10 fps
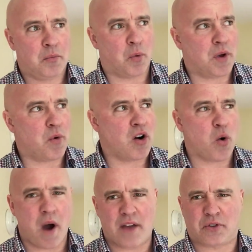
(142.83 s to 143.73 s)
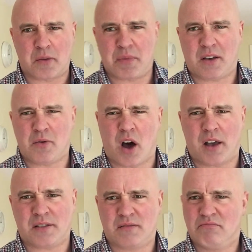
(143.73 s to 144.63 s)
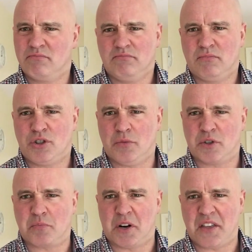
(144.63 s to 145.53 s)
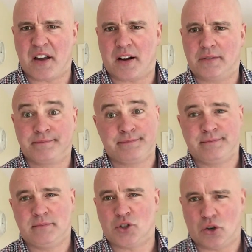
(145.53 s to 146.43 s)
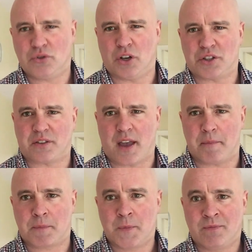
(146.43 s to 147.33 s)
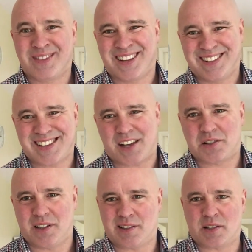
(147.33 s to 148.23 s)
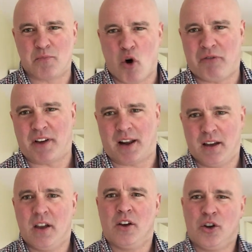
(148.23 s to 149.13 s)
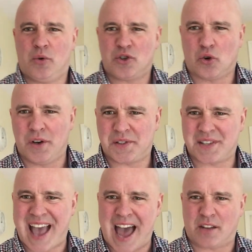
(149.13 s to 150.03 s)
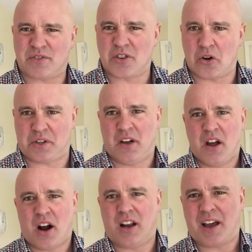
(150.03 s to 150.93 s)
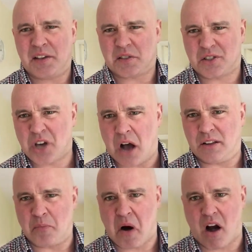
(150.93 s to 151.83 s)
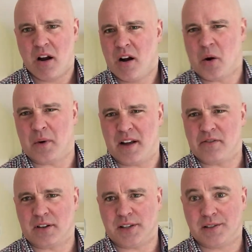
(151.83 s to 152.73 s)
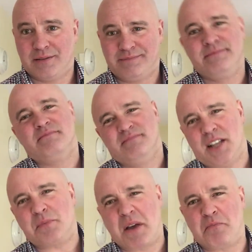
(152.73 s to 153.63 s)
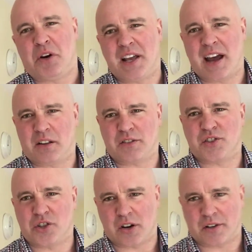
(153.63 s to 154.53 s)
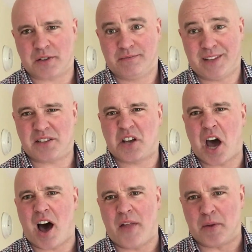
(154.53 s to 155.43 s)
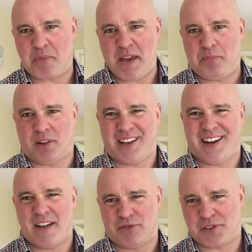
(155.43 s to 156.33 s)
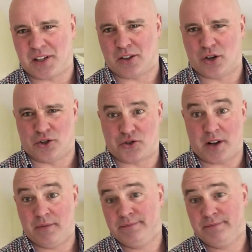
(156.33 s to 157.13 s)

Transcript: But we won't go after the big guys. Too much money there. Don't touch them. Tax the little small fella who enjoys his can of soda or likes his chocolate bar or whatever it is. Let's make money out of the suckers. Let's calm the people in every single country.